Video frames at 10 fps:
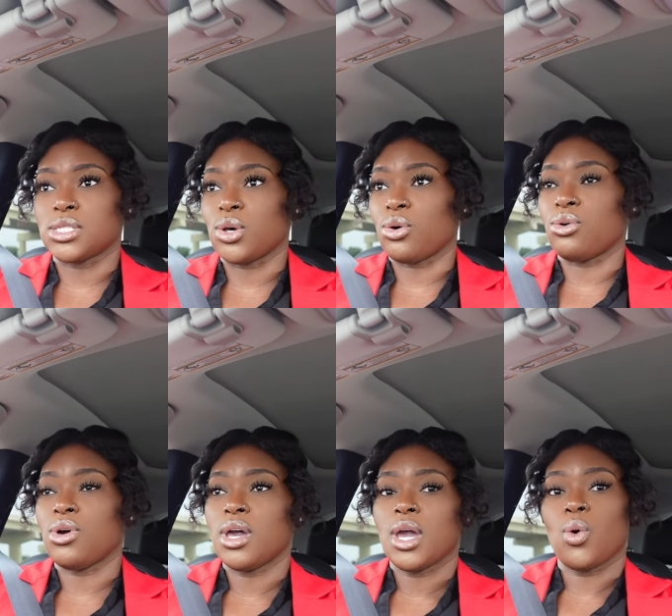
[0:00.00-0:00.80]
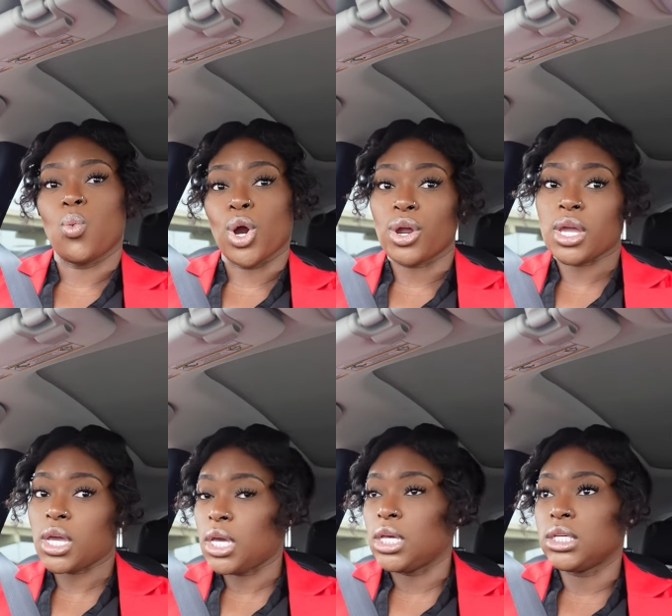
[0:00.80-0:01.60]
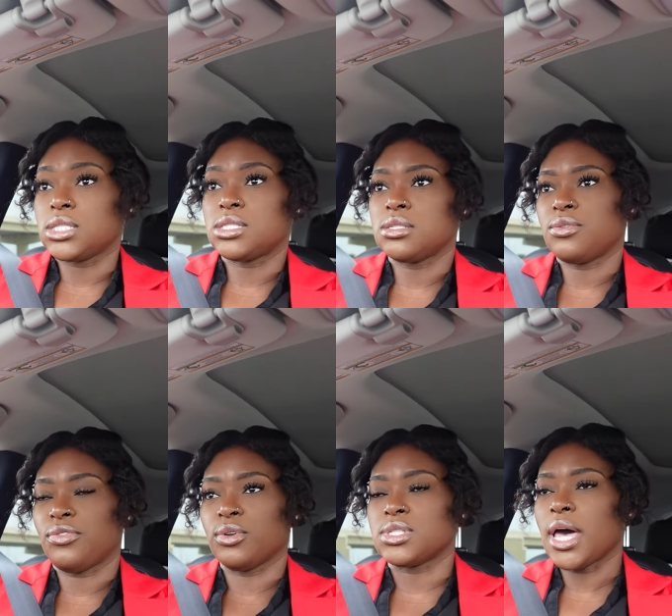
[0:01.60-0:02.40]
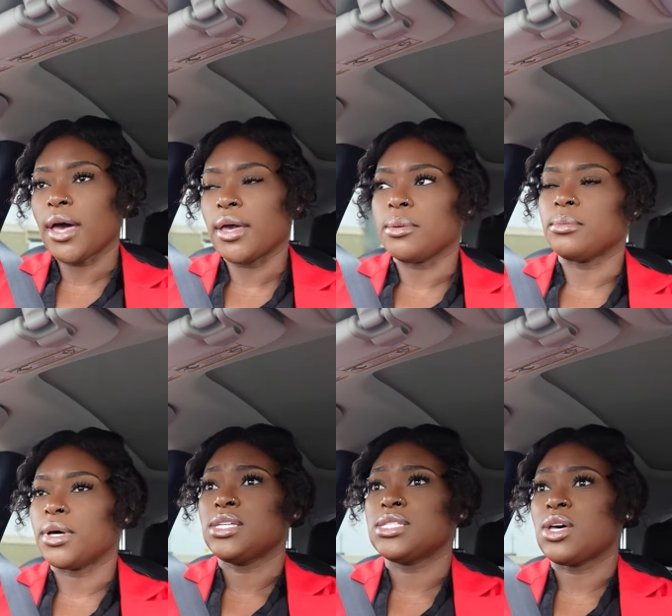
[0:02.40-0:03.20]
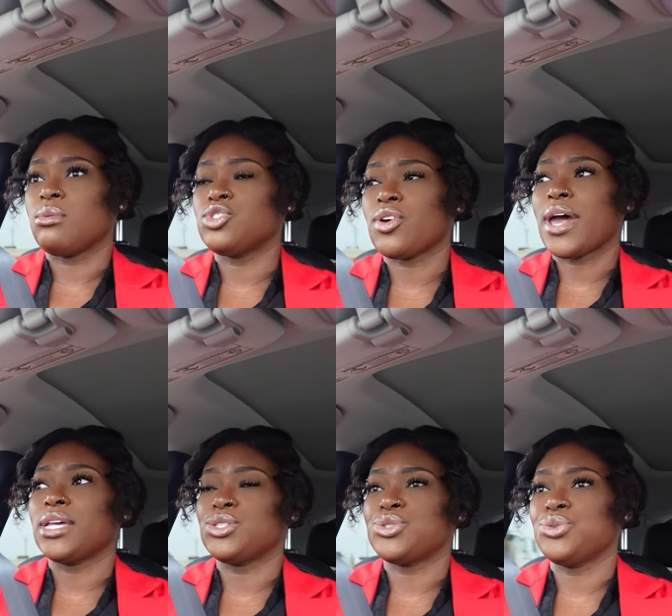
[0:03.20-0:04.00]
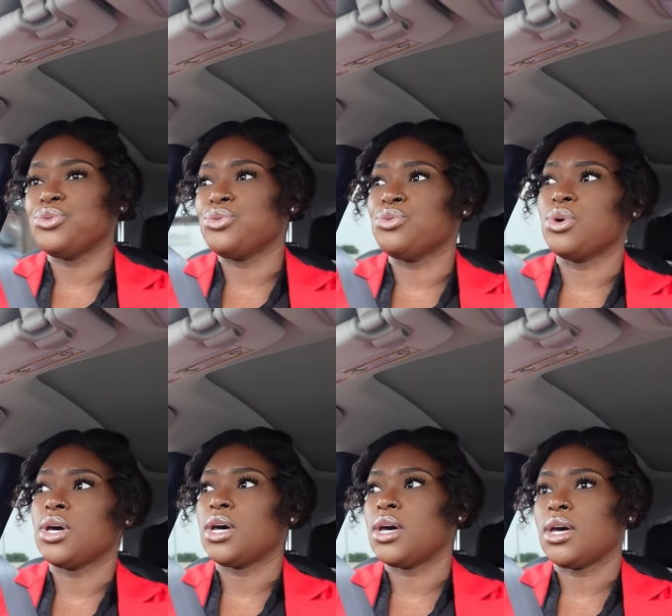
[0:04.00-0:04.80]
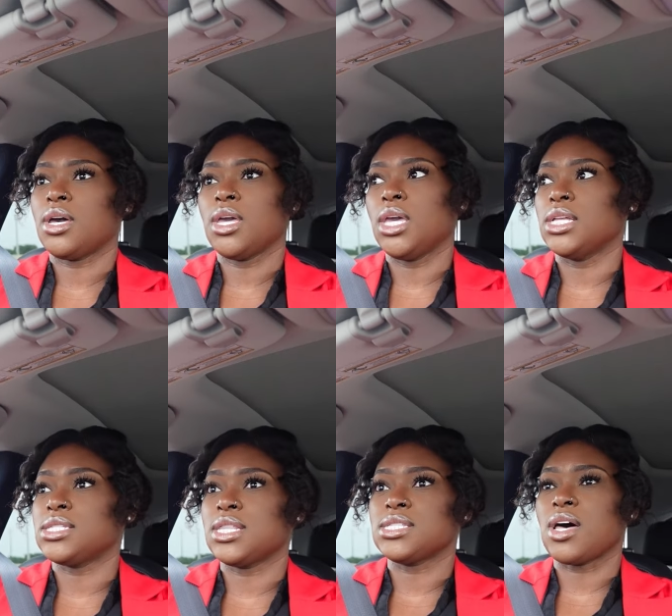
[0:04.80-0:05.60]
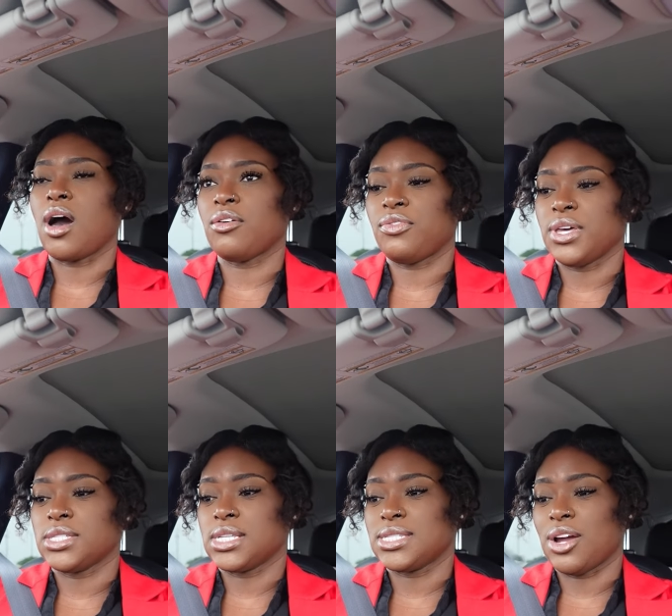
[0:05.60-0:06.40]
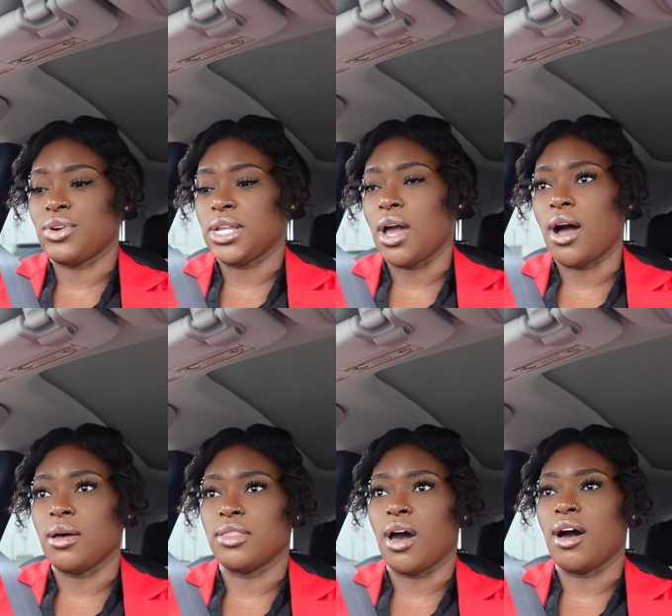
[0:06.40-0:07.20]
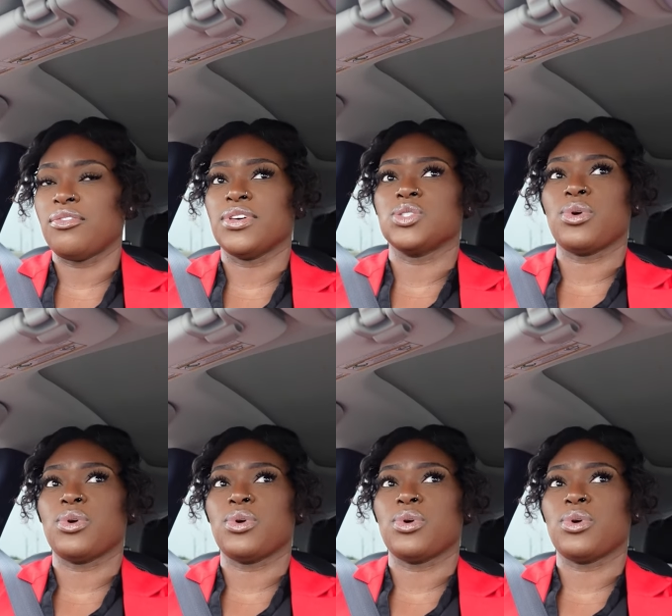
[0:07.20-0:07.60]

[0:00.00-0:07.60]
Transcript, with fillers: So work is full time. So I'm trying to get to this office. It's not really the office.